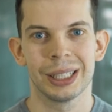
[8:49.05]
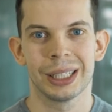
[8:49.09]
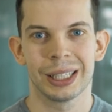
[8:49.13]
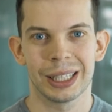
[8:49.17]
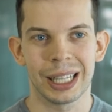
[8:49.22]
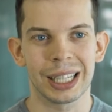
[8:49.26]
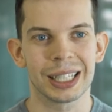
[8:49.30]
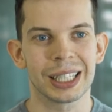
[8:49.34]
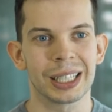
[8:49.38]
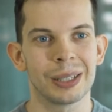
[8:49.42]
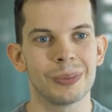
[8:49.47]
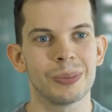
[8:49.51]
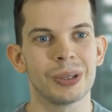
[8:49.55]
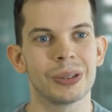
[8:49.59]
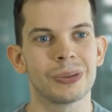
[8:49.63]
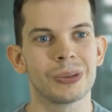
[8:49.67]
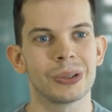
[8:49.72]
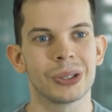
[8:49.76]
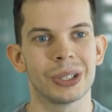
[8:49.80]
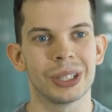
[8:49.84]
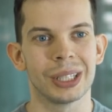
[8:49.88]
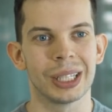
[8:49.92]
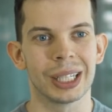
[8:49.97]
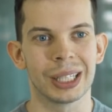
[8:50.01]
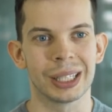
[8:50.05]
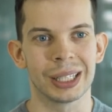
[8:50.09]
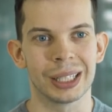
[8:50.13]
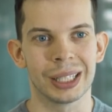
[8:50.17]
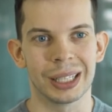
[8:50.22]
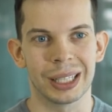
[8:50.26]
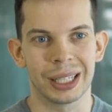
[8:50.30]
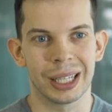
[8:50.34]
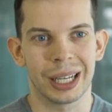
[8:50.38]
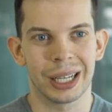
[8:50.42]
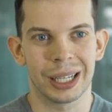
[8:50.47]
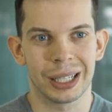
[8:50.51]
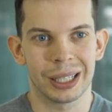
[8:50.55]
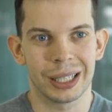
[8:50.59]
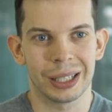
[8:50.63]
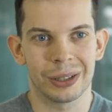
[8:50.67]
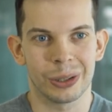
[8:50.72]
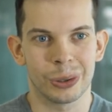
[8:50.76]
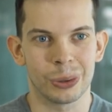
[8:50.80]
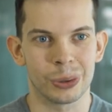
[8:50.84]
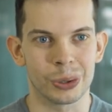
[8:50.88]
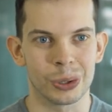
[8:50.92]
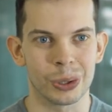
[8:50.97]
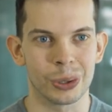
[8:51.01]
that can be fully done uh,
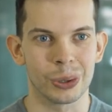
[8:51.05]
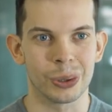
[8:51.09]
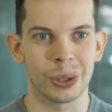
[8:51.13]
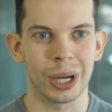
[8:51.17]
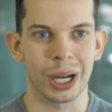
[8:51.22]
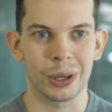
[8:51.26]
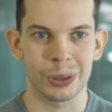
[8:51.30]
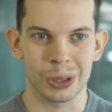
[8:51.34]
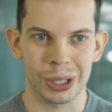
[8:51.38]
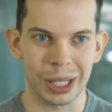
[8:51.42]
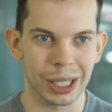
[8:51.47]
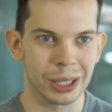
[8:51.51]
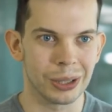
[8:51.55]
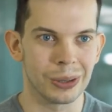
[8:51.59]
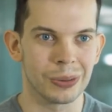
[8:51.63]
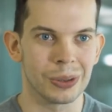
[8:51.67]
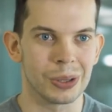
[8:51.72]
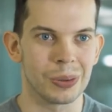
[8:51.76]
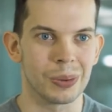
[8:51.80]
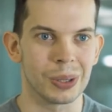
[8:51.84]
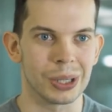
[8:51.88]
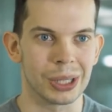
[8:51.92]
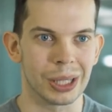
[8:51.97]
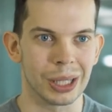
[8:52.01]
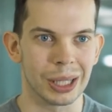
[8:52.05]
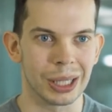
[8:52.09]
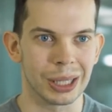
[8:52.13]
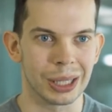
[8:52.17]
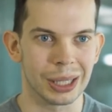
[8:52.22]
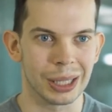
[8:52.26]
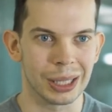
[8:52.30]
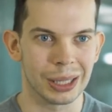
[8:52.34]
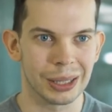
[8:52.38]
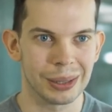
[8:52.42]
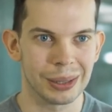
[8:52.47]
also outside of Switzerland.